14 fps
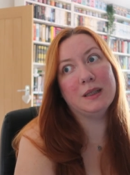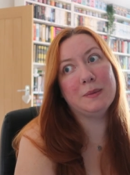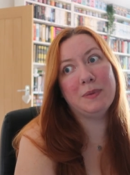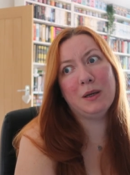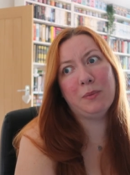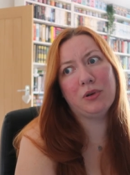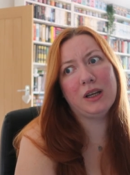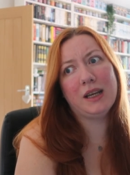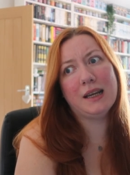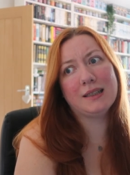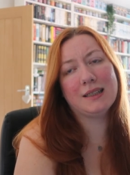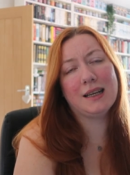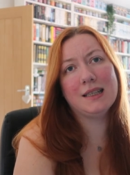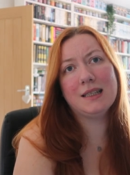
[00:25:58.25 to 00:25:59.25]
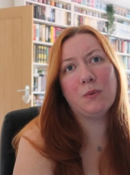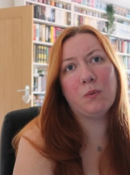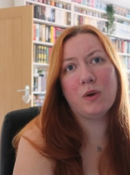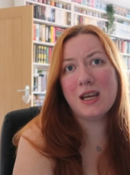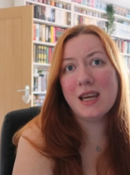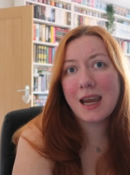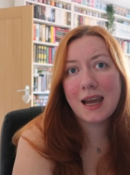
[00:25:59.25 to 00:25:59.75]
It's been a pretty exciting
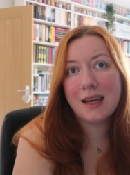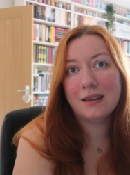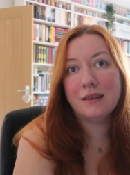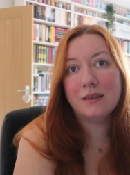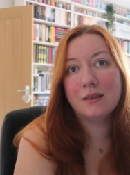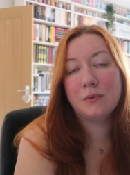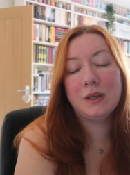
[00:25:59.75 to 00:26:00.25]
weekend.